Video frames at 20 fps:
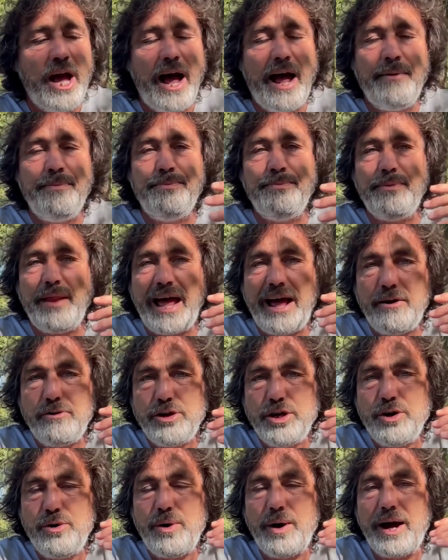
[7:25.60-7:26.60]
And now
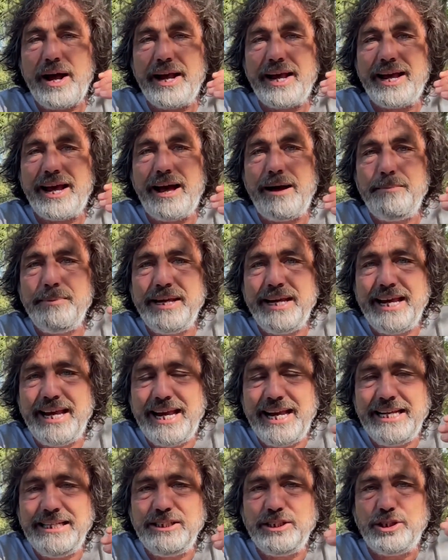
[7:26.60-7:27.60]
you're coming
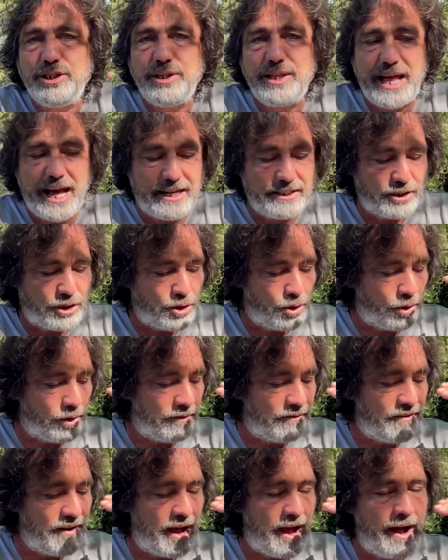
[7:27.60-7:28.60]
into that sort
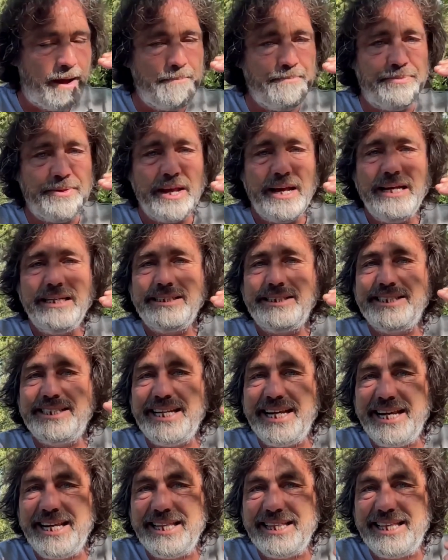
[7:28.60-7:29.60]
of um,
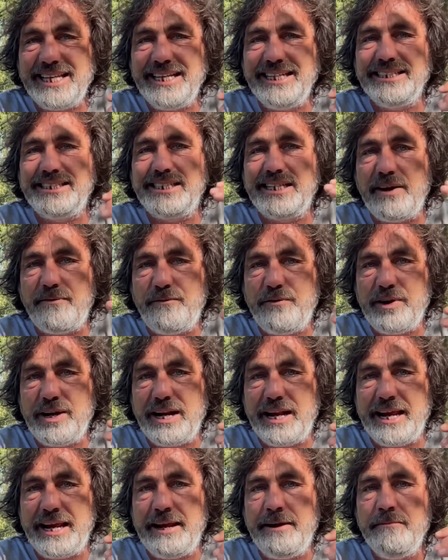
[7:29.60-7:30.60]
seeing things
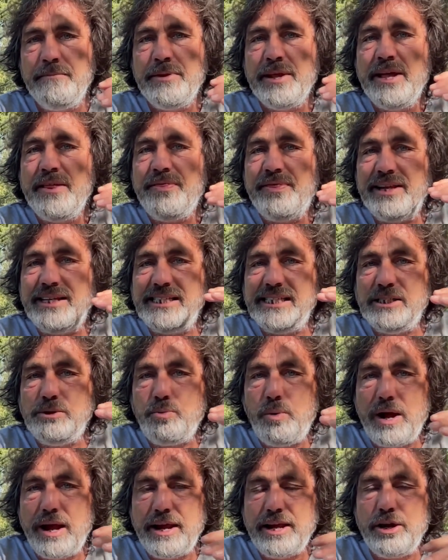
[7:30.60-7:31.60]
differently. This is
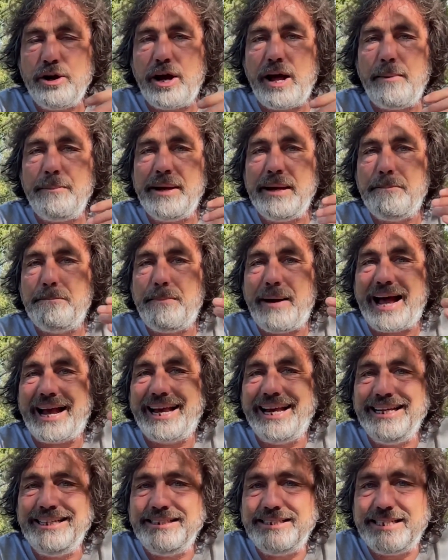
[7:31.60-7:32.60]
where you're coming
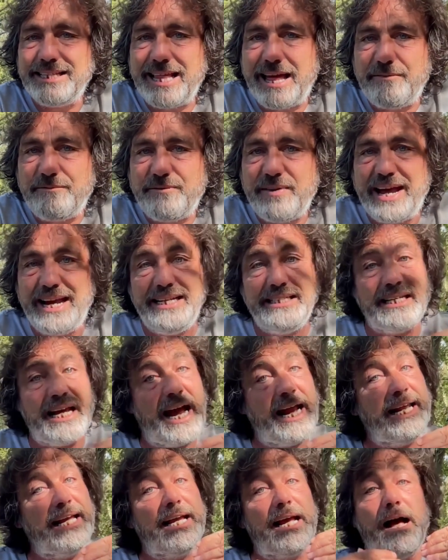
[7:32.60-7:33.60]
back into that phase,
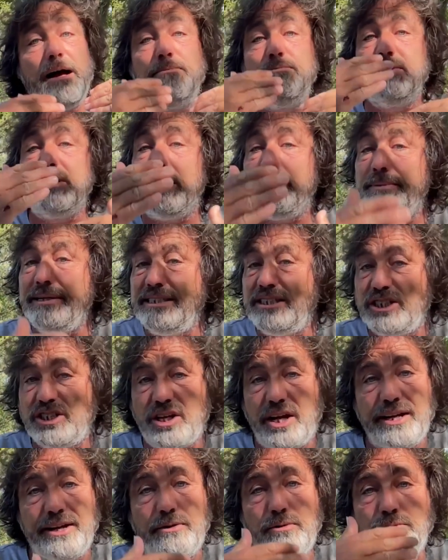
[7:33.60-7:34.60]
and it comes up in
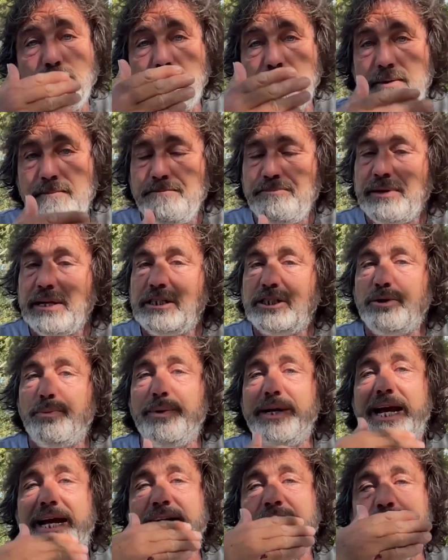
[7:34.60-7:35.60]
cycles. So
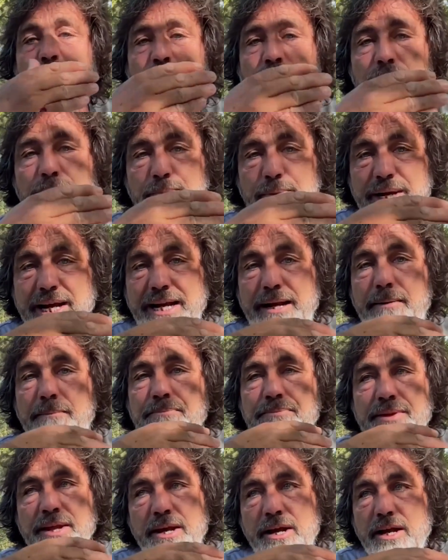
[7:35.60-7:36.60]
we get a we get a
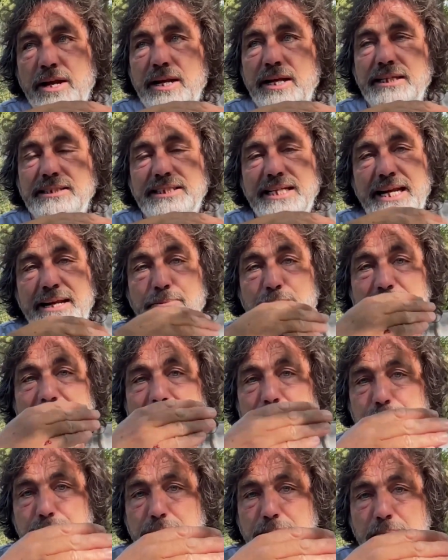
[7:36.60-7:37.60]
let's say we
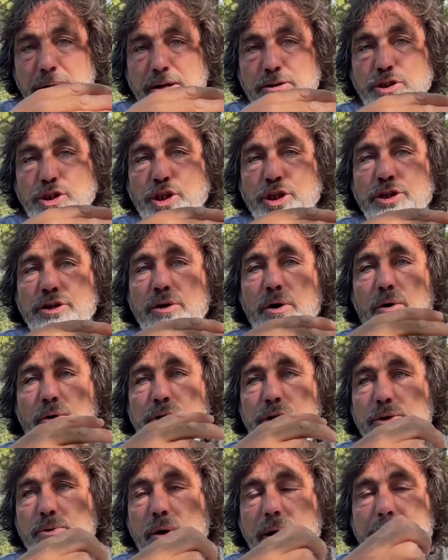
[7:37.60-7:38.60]
get a promotion or
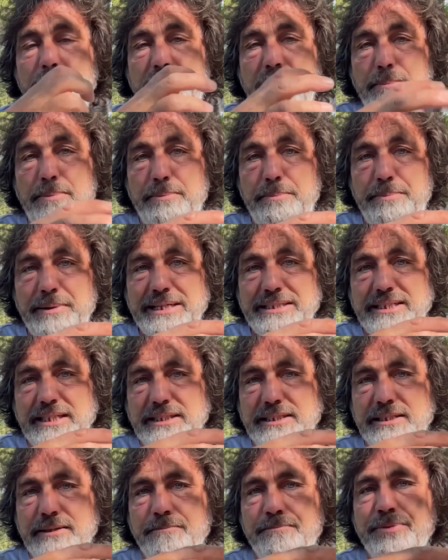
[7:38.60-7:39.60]
you open up a
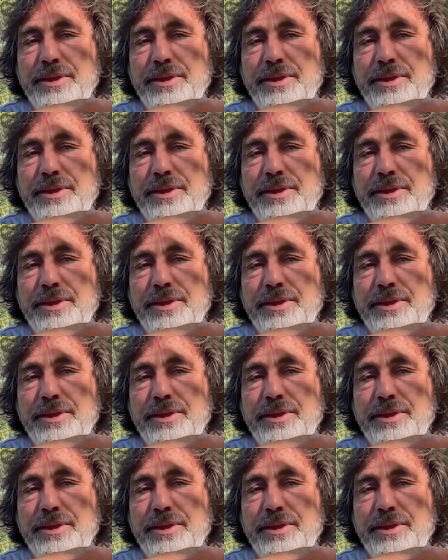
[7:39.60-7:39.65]
business